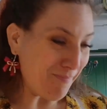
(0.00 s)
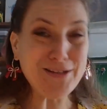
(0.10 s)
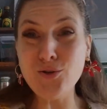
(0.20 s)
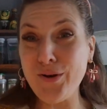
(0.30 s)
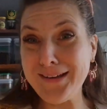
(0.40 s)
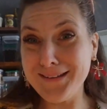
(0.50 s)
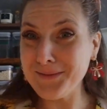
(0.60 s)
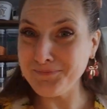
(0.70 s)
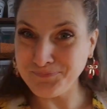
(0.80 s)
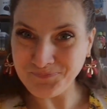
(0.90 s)
enjoy it,
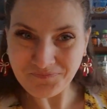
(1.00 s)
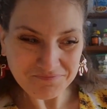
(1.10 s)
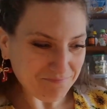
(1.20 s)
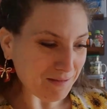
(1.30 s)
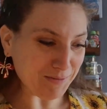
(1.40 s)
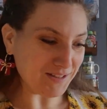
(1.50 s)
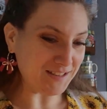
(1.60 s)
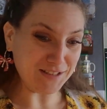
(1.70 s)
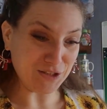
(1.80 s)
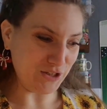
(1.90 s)

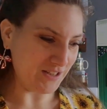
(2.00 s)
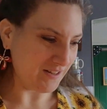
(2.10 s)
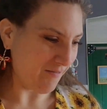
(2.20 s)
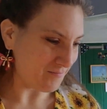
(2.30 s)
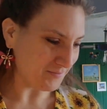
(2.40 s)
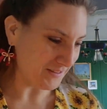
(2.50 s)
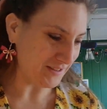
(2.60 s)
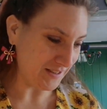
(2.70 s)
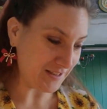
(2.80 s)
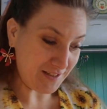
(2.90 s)
because it's good.
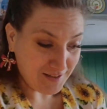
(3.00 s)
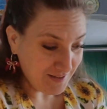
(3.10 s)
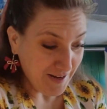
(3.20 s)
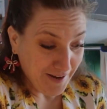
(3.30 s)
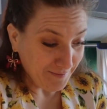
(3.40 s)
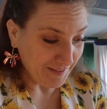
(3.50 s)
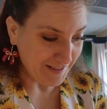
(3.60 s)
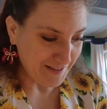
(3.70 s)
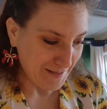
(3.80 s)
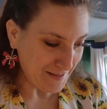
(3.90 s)
It's yeah, like
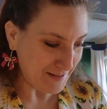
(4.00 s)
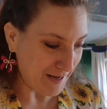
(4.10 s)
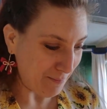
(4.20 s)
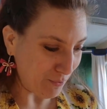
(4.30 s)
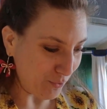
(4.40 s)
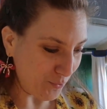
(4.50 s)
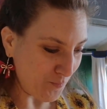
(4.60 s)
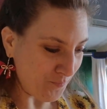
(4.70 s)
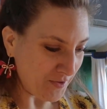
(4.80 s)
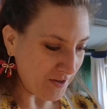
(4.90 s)
I said, it's an apple,
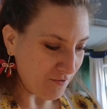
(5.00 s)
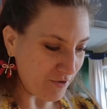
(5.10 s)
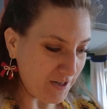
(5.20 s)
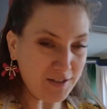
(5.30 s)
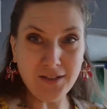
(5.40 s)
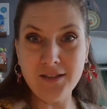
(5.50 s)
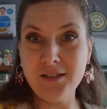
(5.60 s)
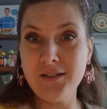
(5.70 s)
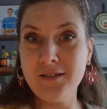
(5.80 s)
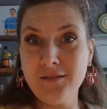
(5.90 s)

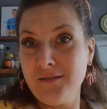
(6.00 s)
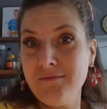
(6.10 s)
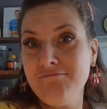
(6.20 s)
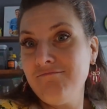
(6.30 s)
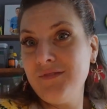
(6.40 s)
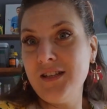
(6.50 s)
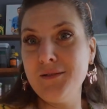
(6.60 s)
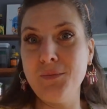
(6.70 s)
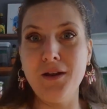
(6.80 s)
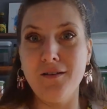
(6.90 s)
raisins,
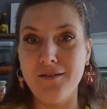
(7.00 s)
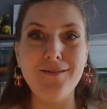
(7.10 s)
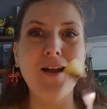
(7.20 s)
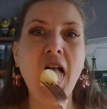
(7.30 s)
doesn't matter.